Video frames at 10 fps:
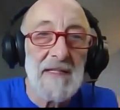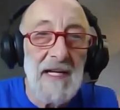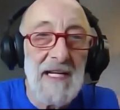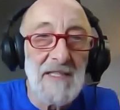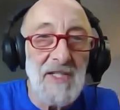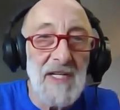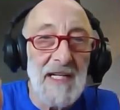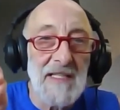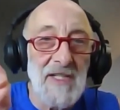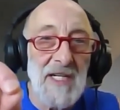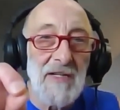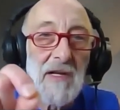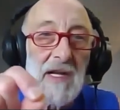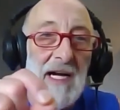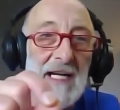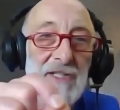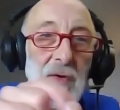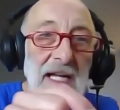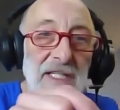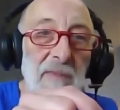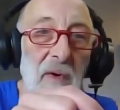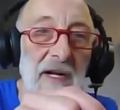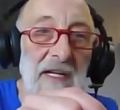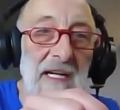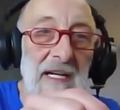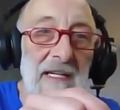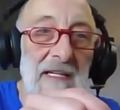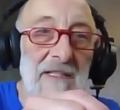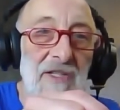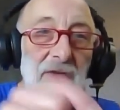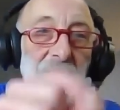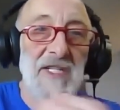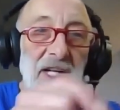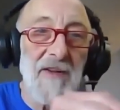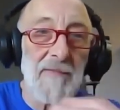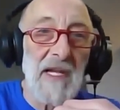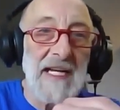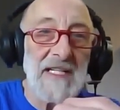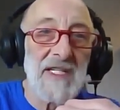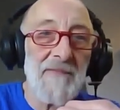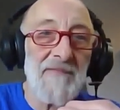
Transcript: in a single line transported to this other place.